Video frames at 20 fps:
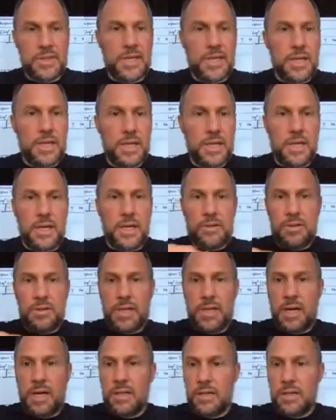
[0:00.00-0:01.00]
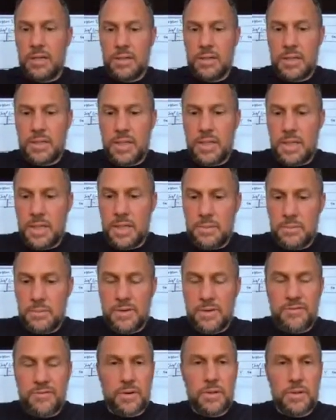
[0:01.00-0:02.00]
a $100
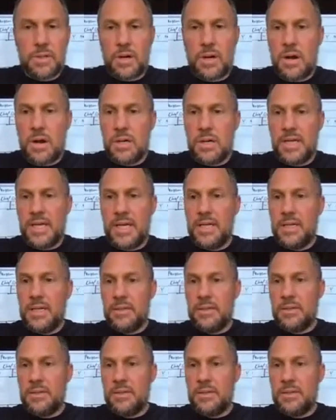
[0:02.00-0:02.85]
referral card in it.